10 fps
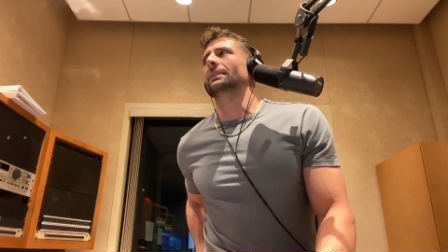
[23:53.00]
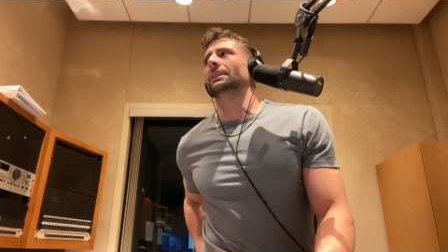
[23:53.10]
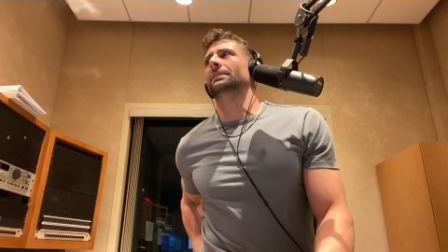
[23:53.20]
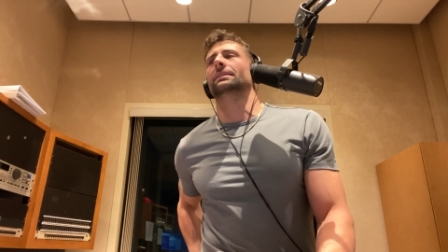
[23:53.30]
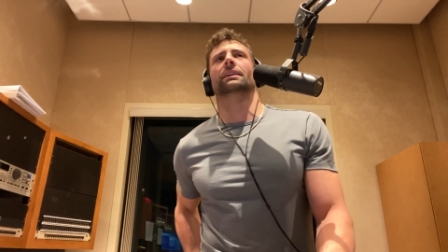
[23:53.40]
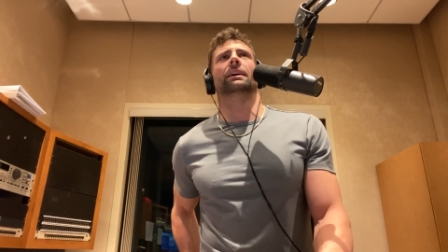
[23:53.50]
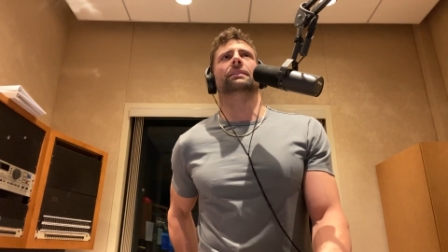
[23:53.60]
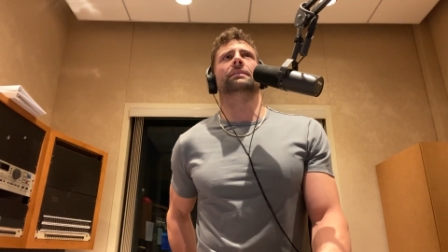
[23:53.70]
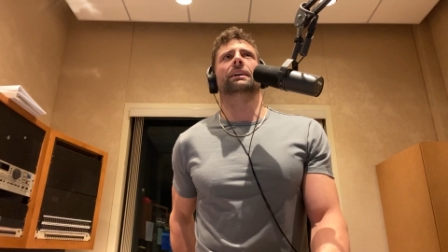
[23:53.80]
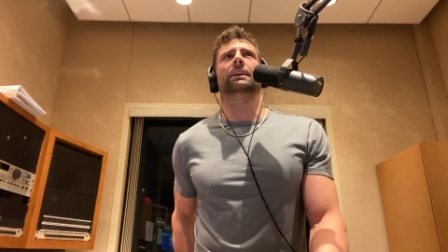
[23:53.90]
I don't know.
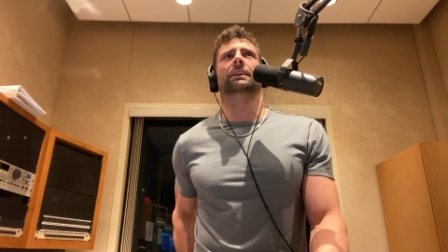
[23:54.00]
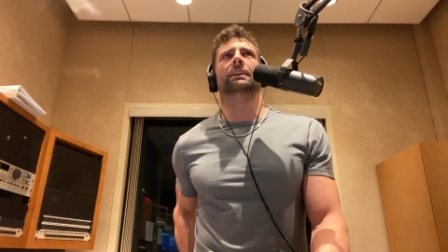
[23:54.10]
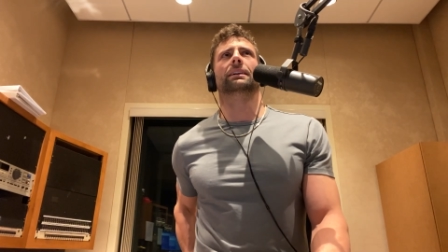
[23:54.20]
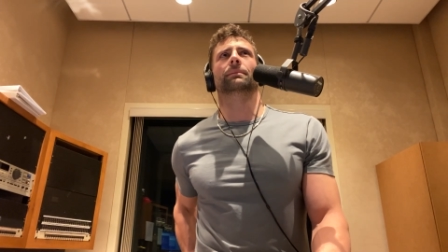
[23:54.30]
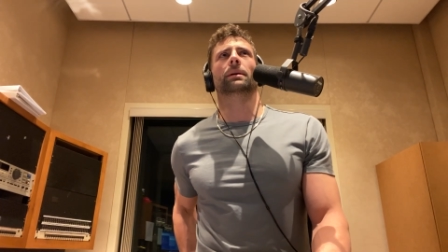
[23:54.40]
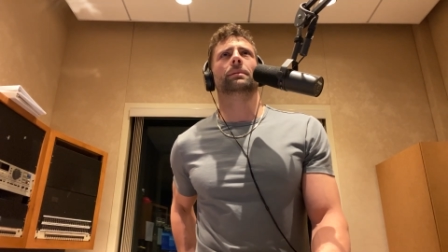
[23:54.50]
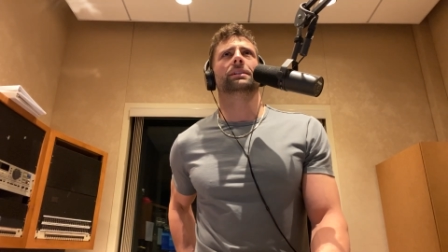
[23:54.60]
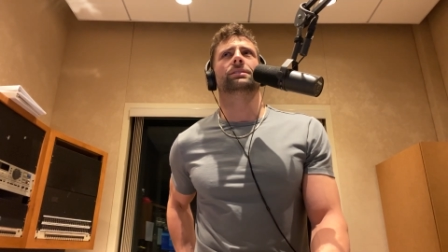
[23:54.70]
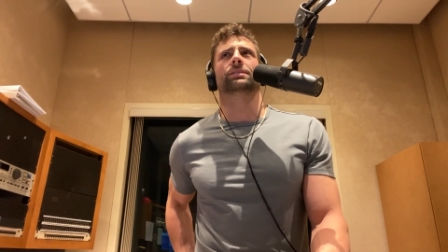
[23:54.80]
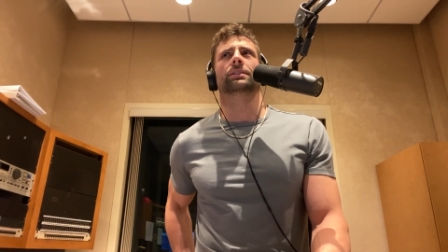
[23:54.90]
I I uh maybe
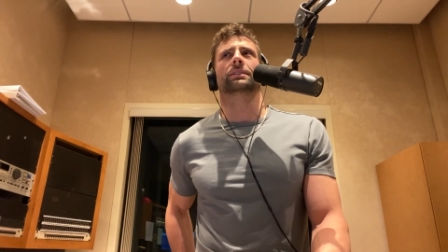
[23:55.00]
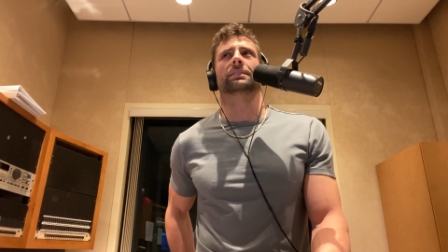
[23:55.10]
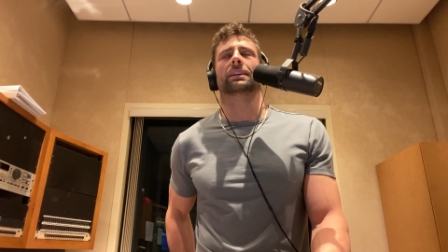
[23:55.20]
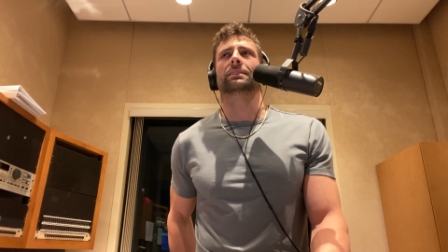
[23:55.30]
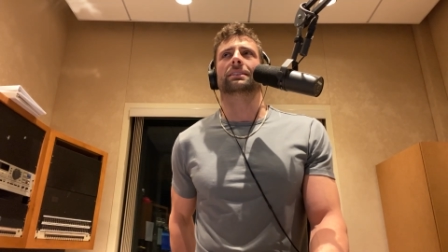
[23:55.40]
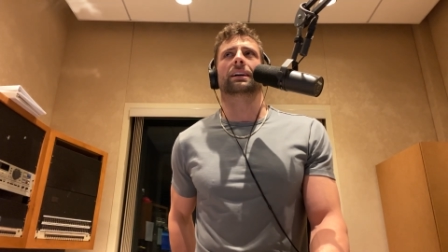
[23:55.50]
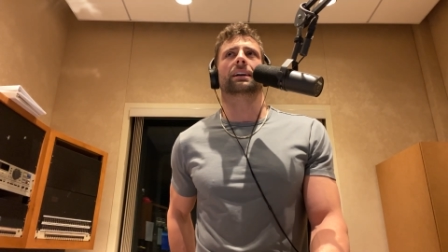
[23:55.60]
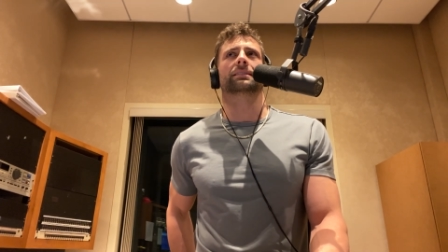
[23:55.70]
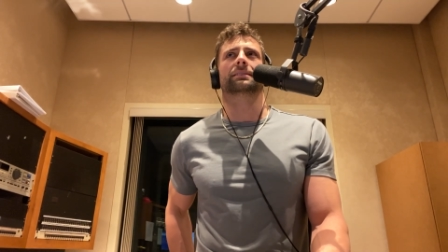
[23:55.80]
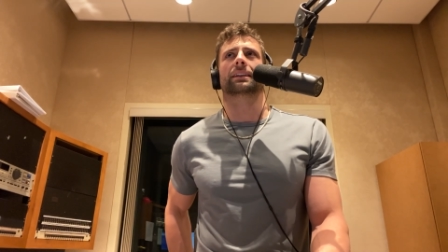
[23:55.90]
I should cuz I
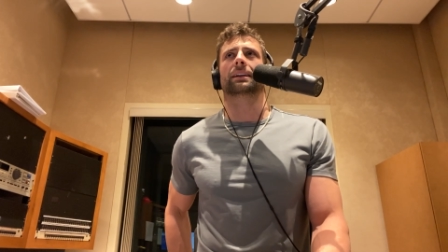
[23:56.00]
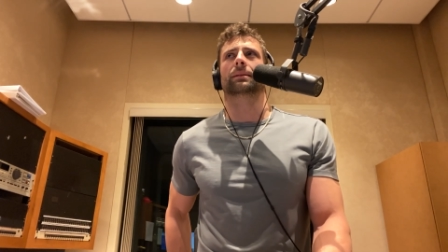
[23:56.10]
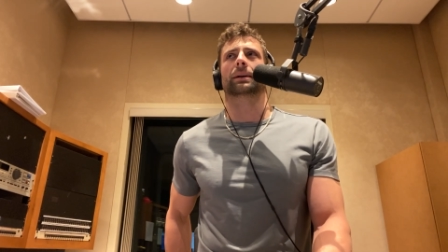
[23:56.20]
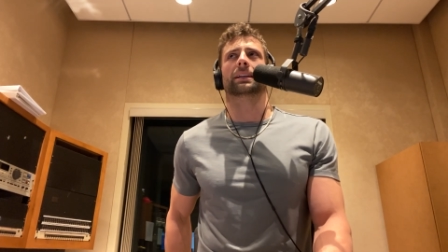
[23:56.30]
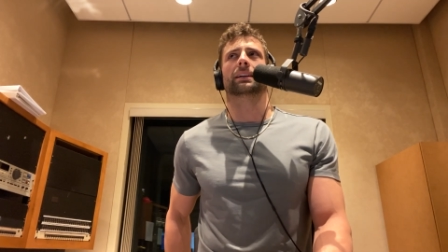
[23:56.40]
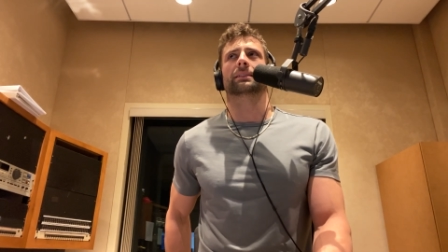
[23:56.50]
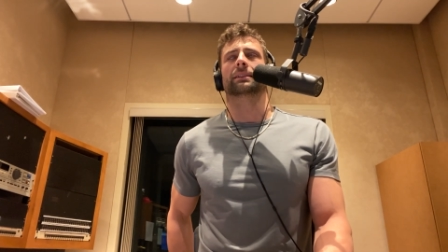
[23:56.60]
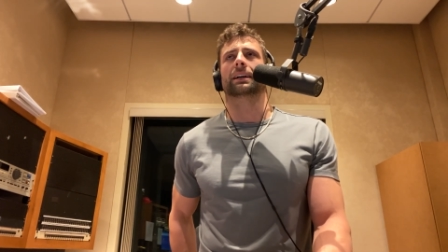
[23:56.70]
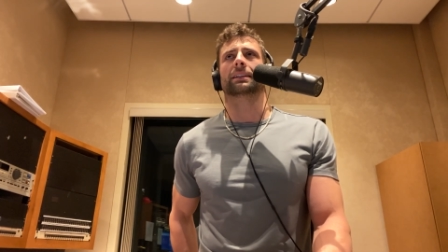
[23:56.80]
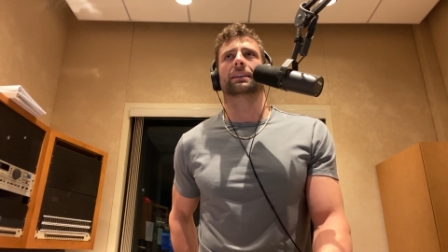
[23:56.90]
god damn, I can't
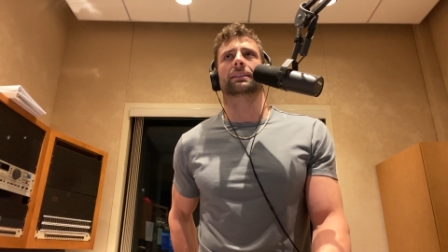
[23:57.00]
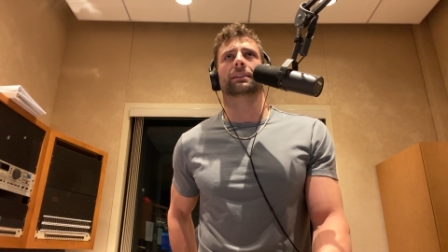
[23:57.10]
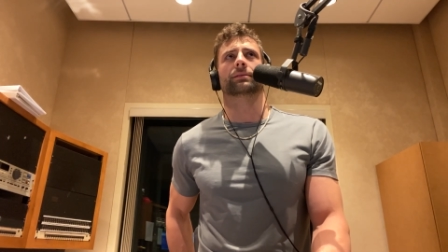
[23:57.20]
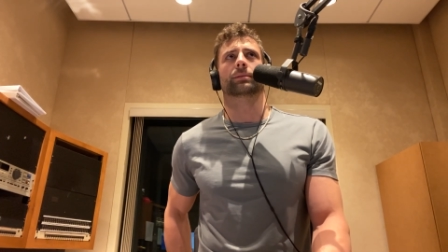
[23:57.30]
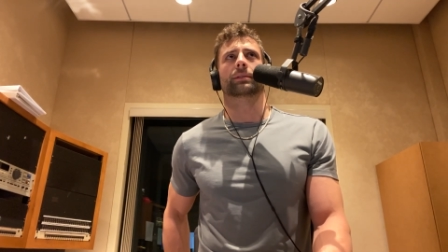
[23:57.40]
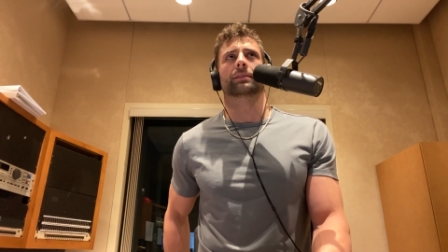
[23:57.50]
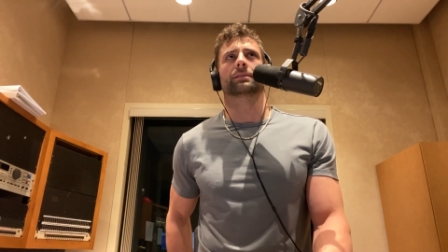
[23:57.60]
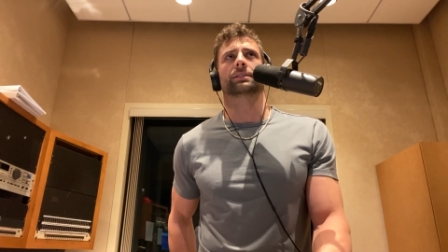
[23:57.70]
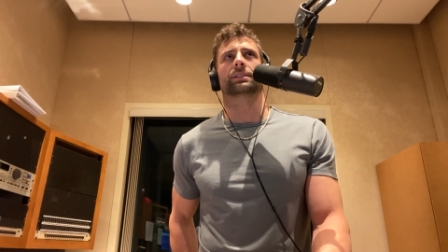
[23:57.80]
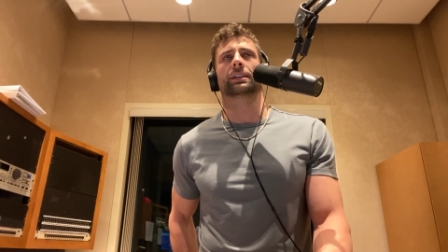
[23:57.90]
I can't lift worth
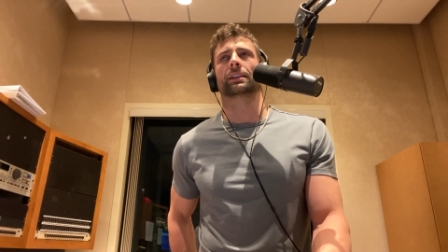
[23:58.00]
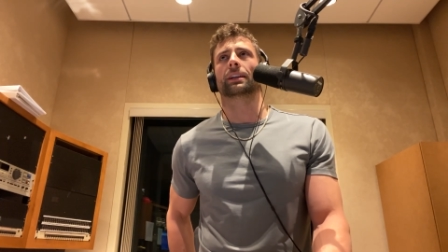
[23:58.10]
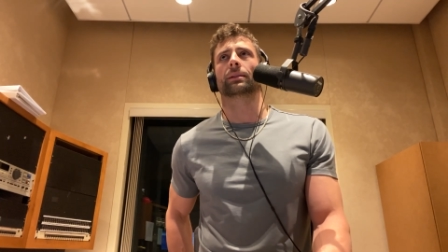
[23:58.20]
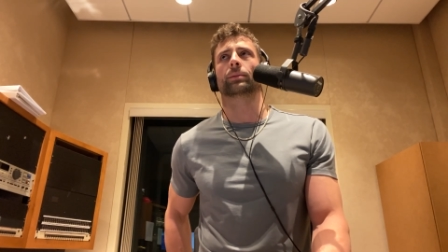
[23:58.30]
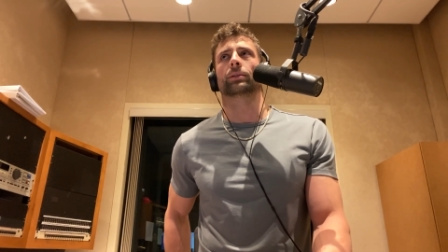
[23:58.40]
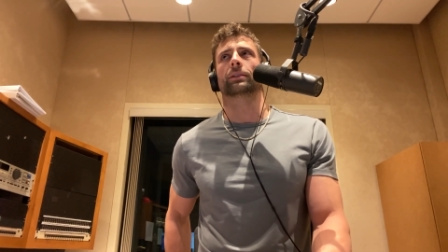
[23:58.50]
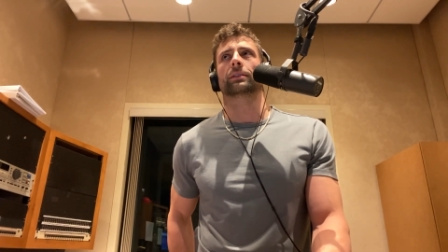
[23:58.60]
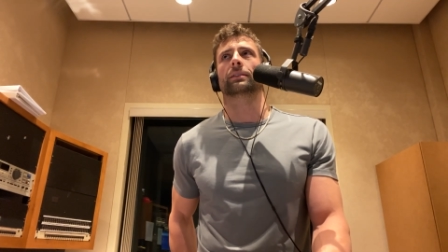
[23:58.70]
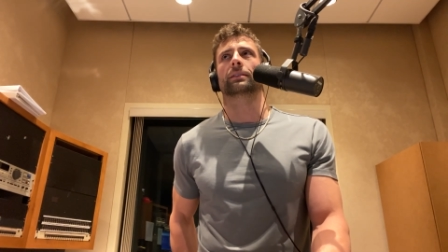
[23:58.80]
shit anymore.